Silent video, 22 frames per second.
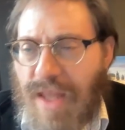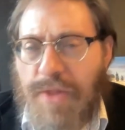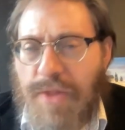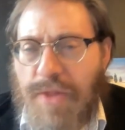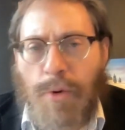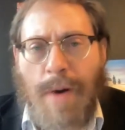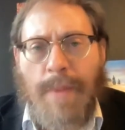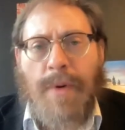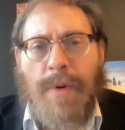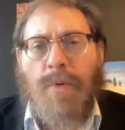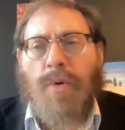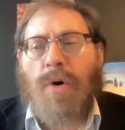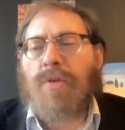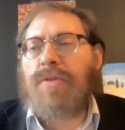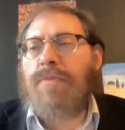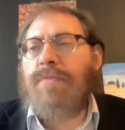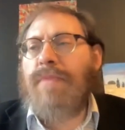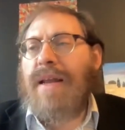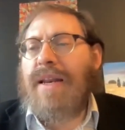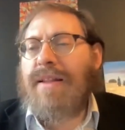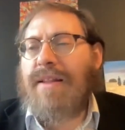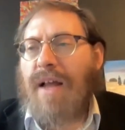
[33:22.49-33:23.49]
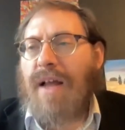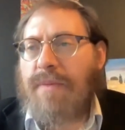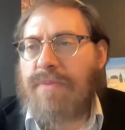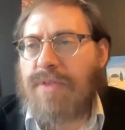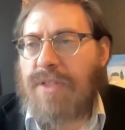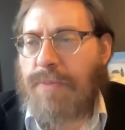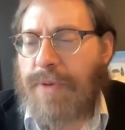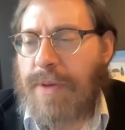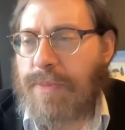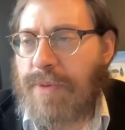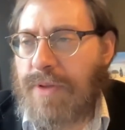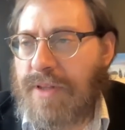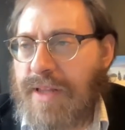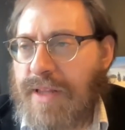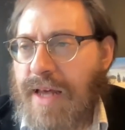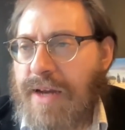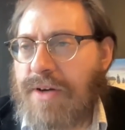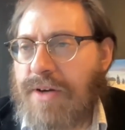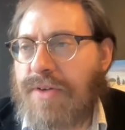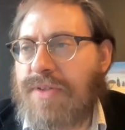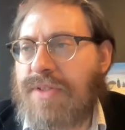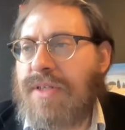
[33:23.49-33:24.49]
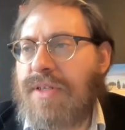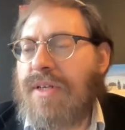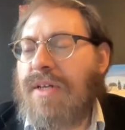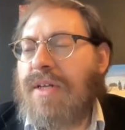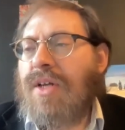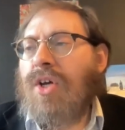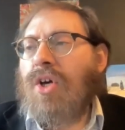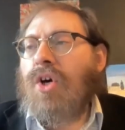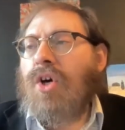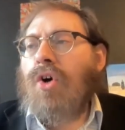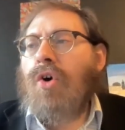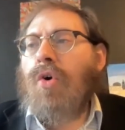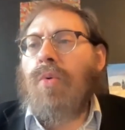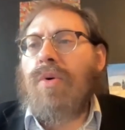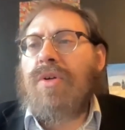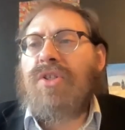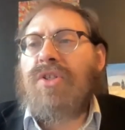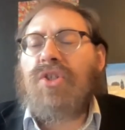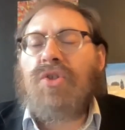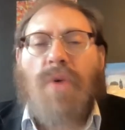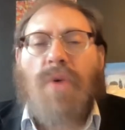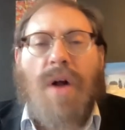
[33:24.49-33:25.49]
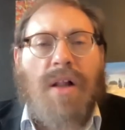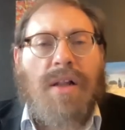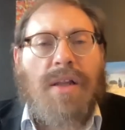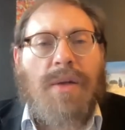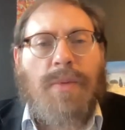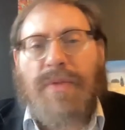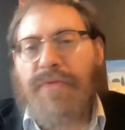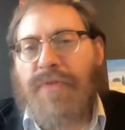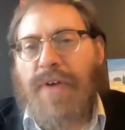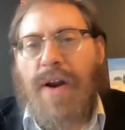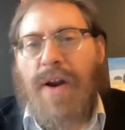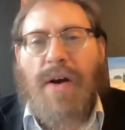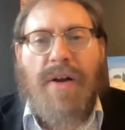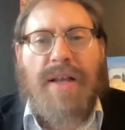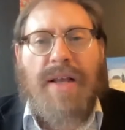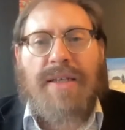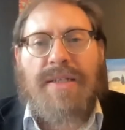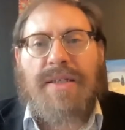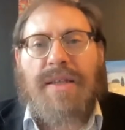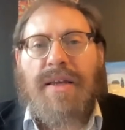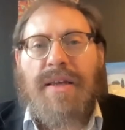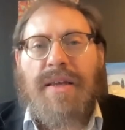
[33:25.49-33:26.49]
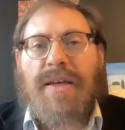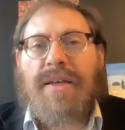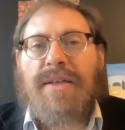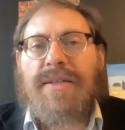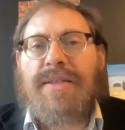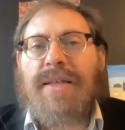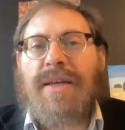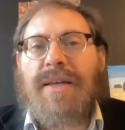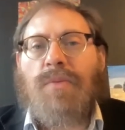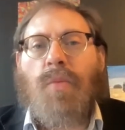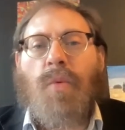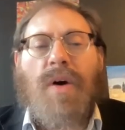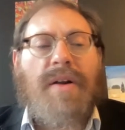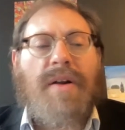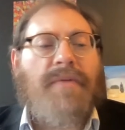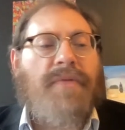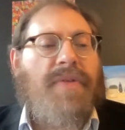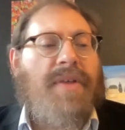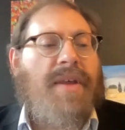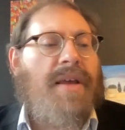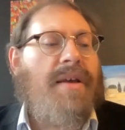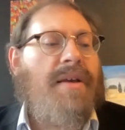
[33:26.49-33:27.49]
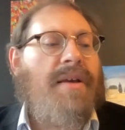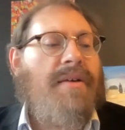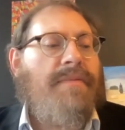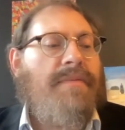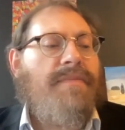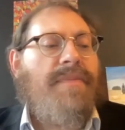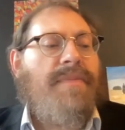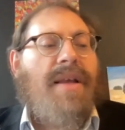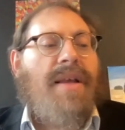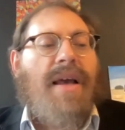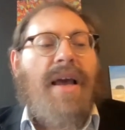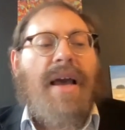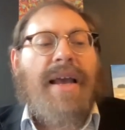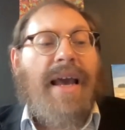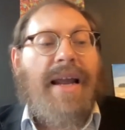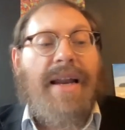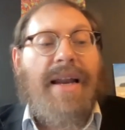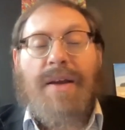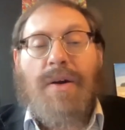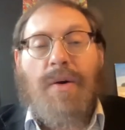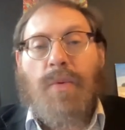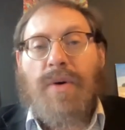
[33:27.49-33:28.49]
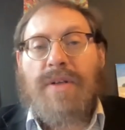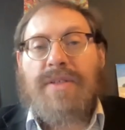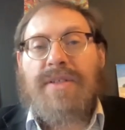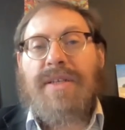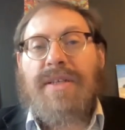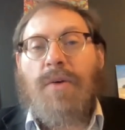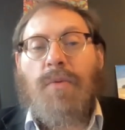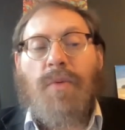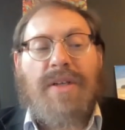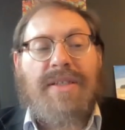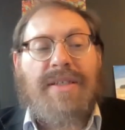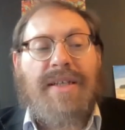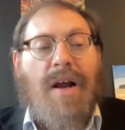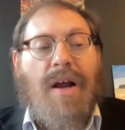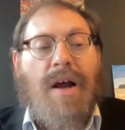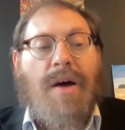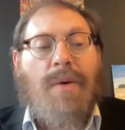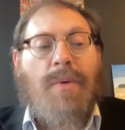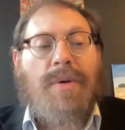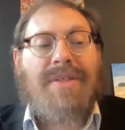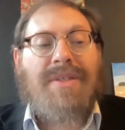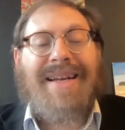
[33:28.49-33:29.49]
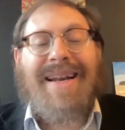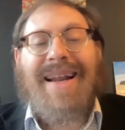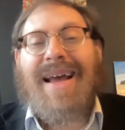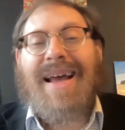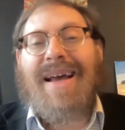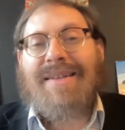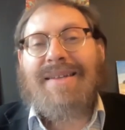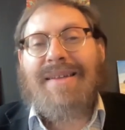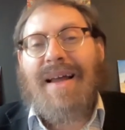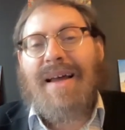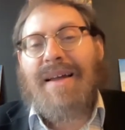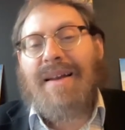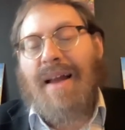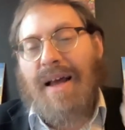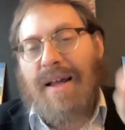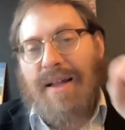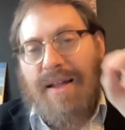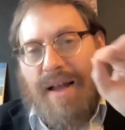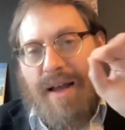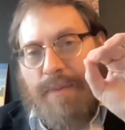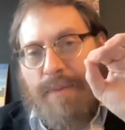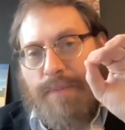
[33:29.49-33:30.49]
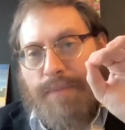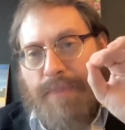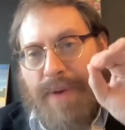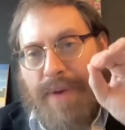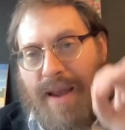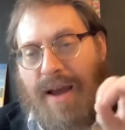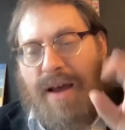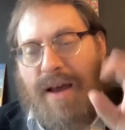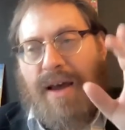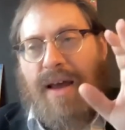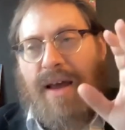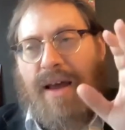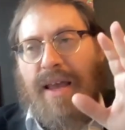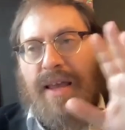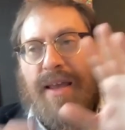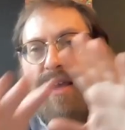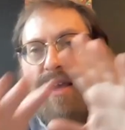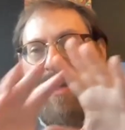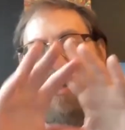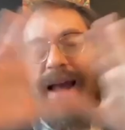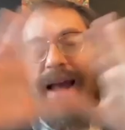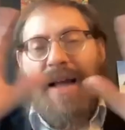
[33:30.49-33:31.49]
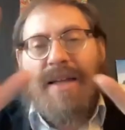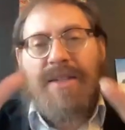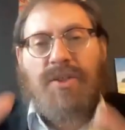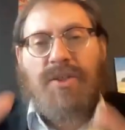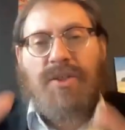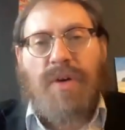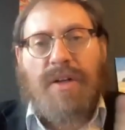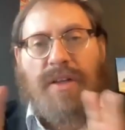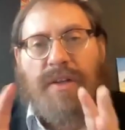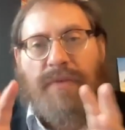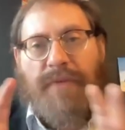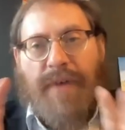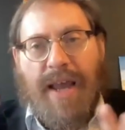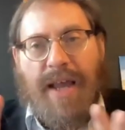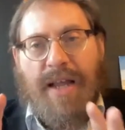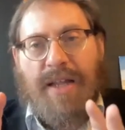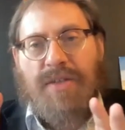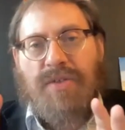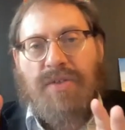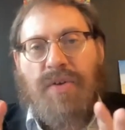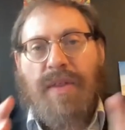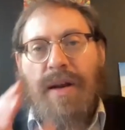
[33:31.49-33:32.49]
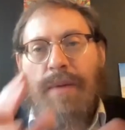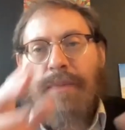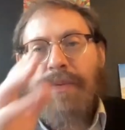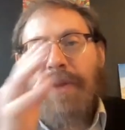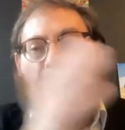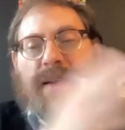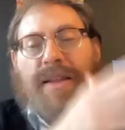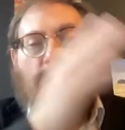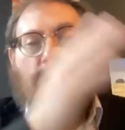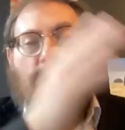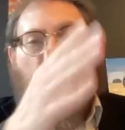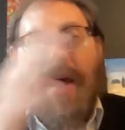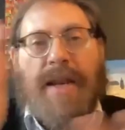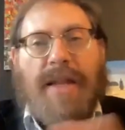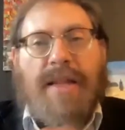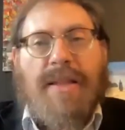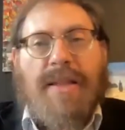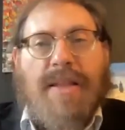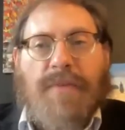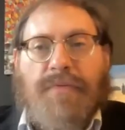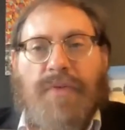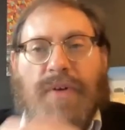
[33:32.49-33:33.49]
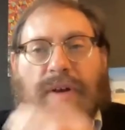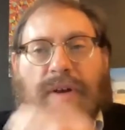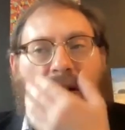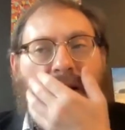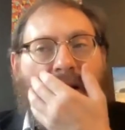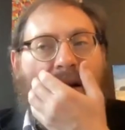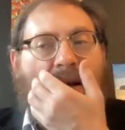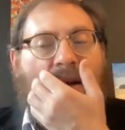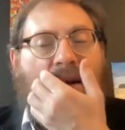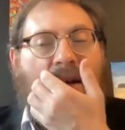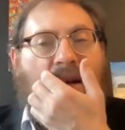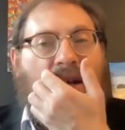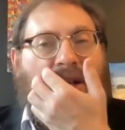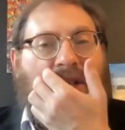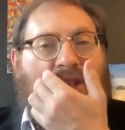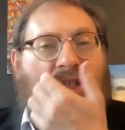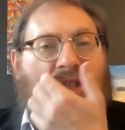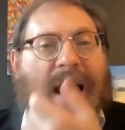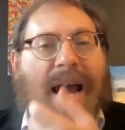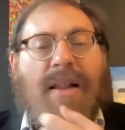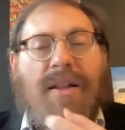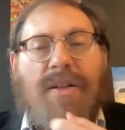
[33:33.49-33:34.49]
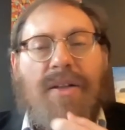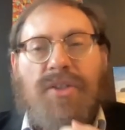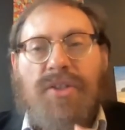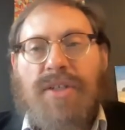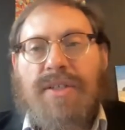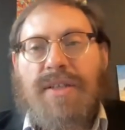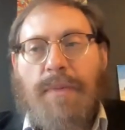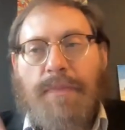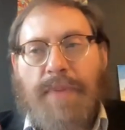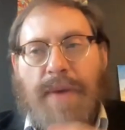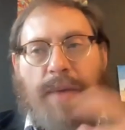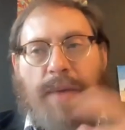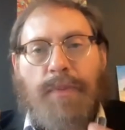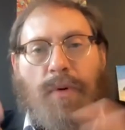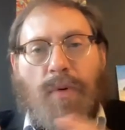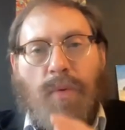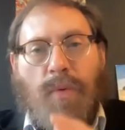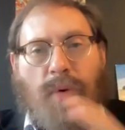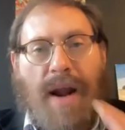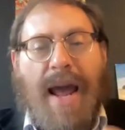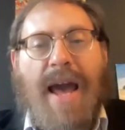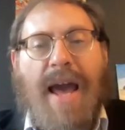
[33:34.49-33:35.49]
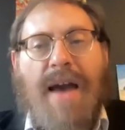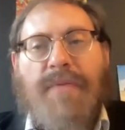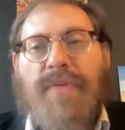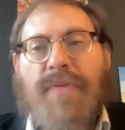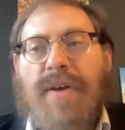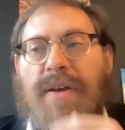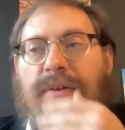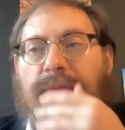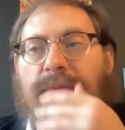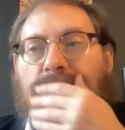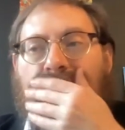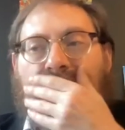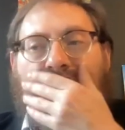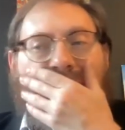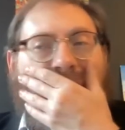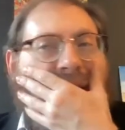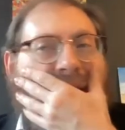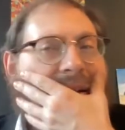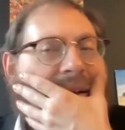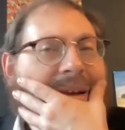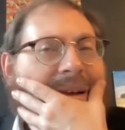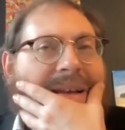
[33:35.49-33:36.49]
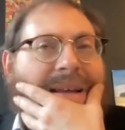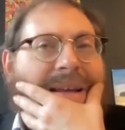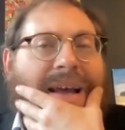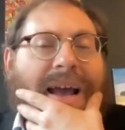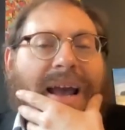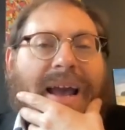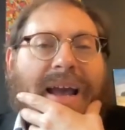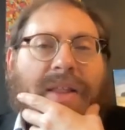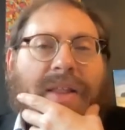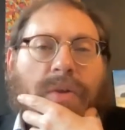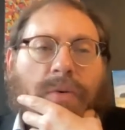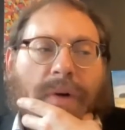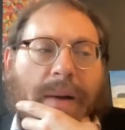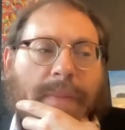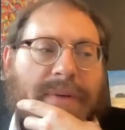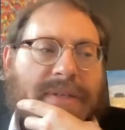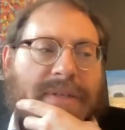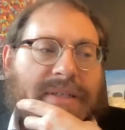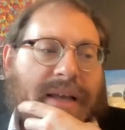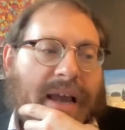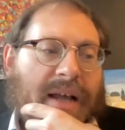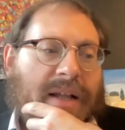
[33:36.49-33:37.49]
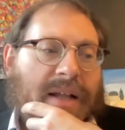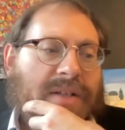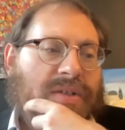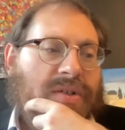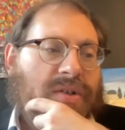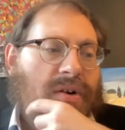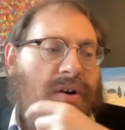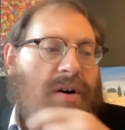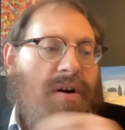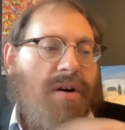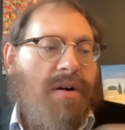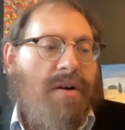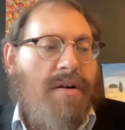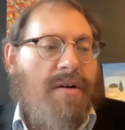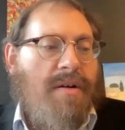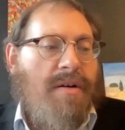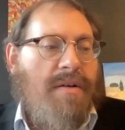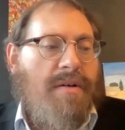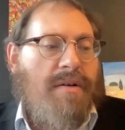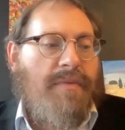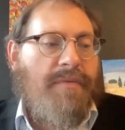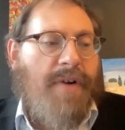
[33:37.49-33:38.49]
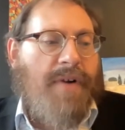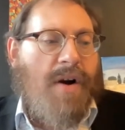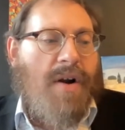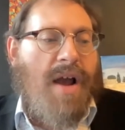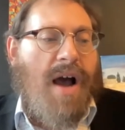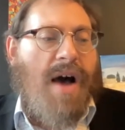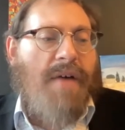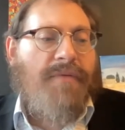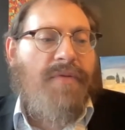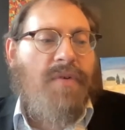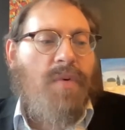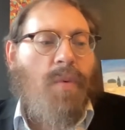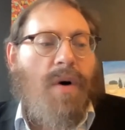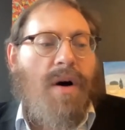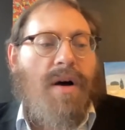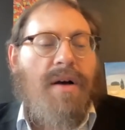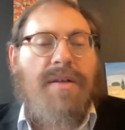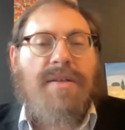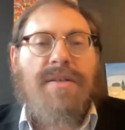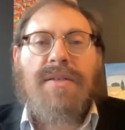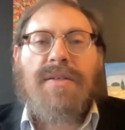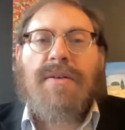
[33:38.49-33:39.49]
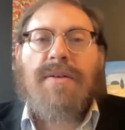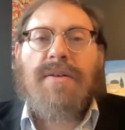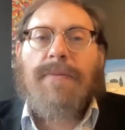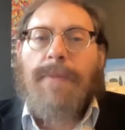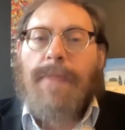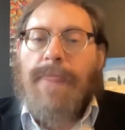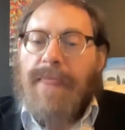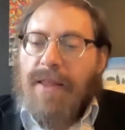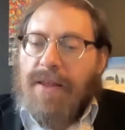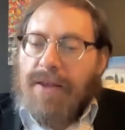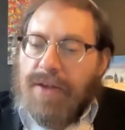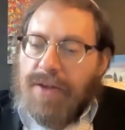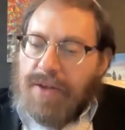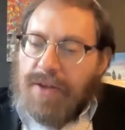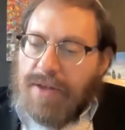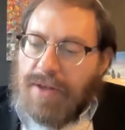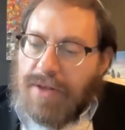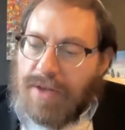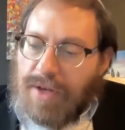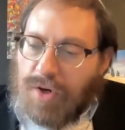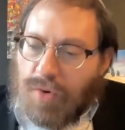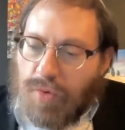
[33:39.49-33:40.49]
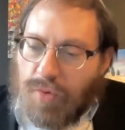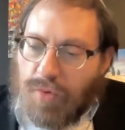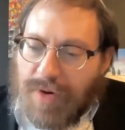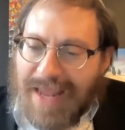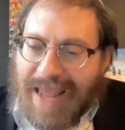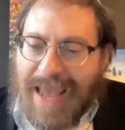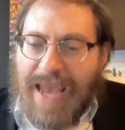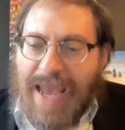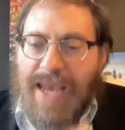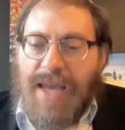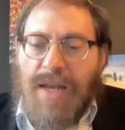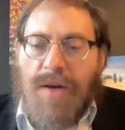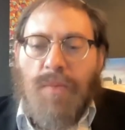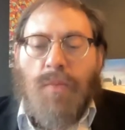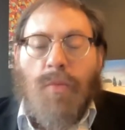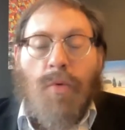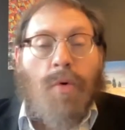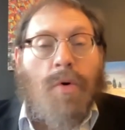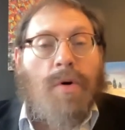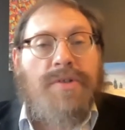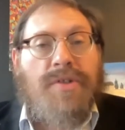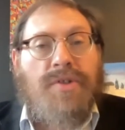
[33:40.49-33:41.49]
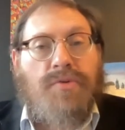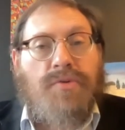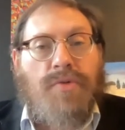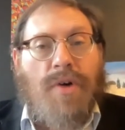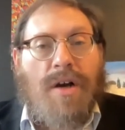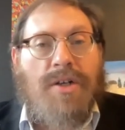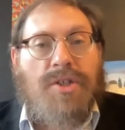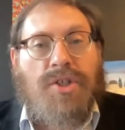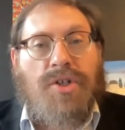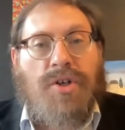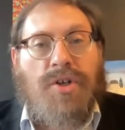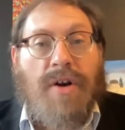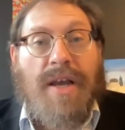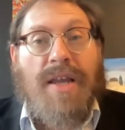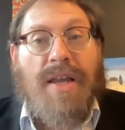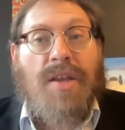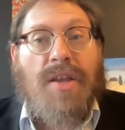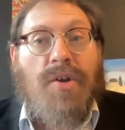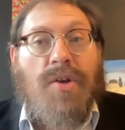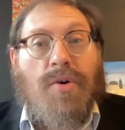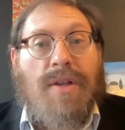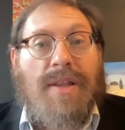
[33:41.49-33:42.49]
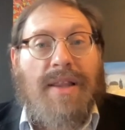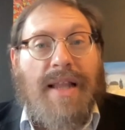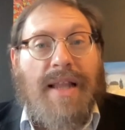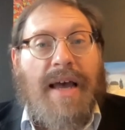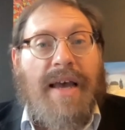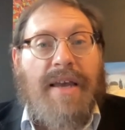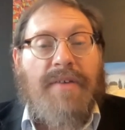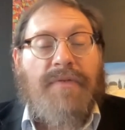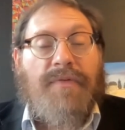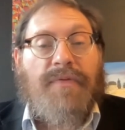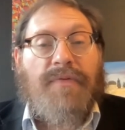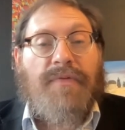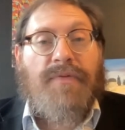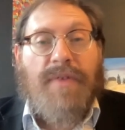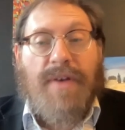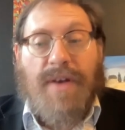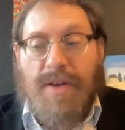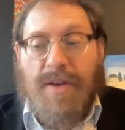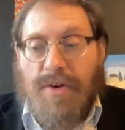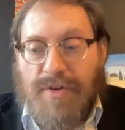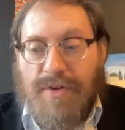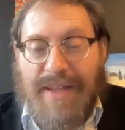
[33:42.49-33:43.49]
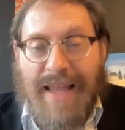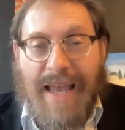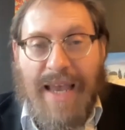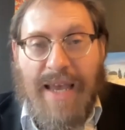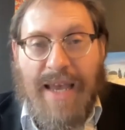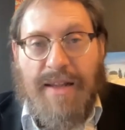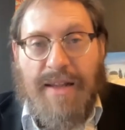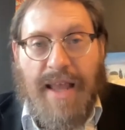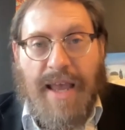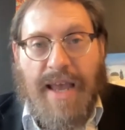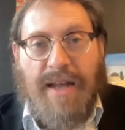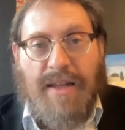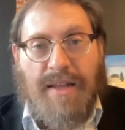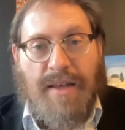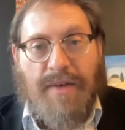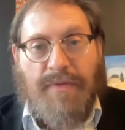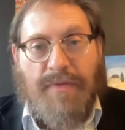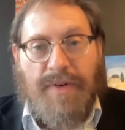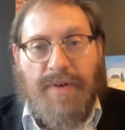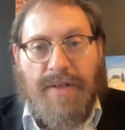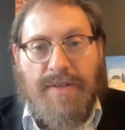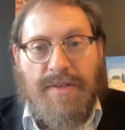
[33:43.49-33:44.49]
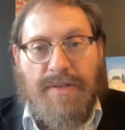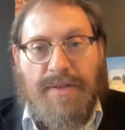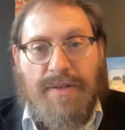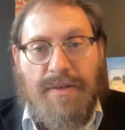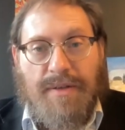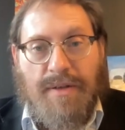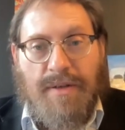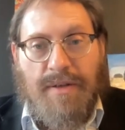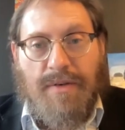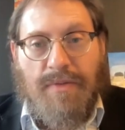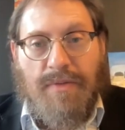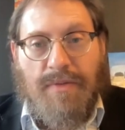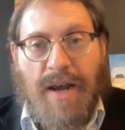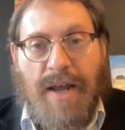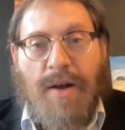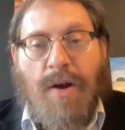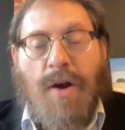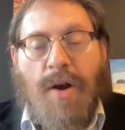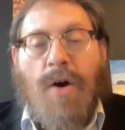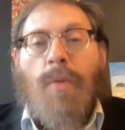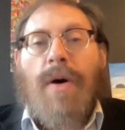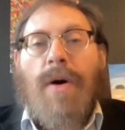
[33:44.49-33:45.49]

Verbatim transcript: The Rebbe wrote many times to people in letters who were struggling with various things, and one of the again it was it was it was an, a, a, a, a constructive answer that applied to many different challenges that people were having and the rebbe's answer very often was create more structure in your life, in your day to day activities, right?